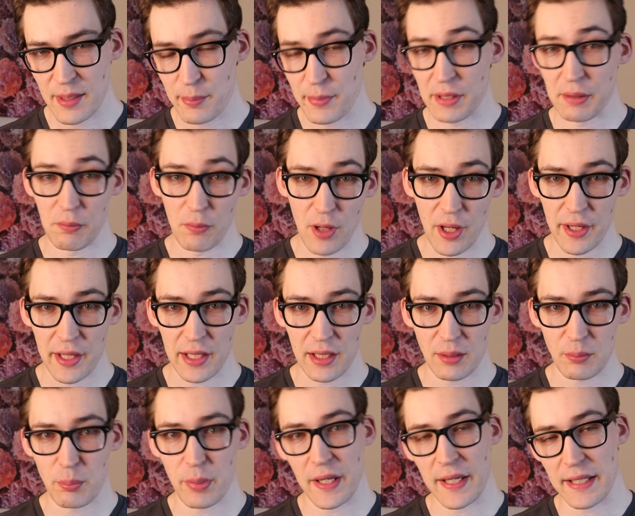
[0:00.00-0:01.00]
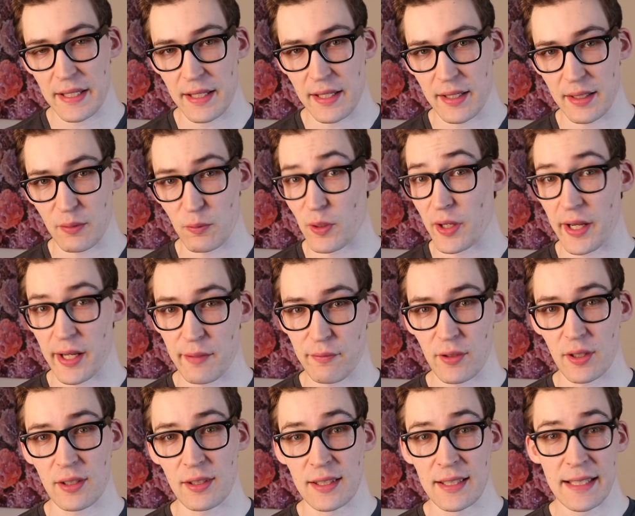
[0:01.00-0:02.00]
be it running, biking,
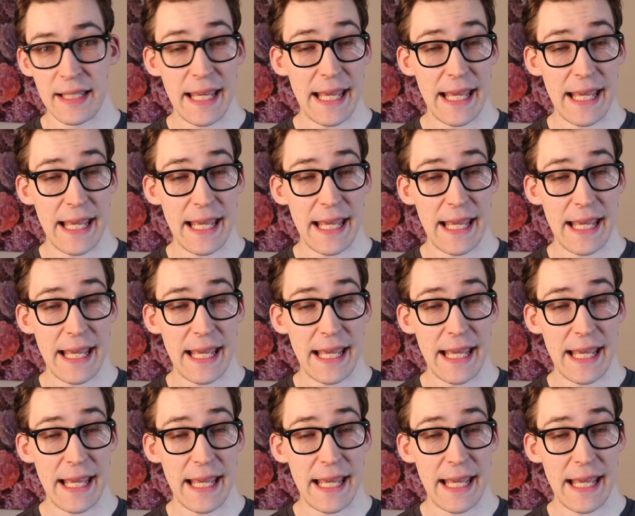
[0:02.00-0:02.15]
whatever,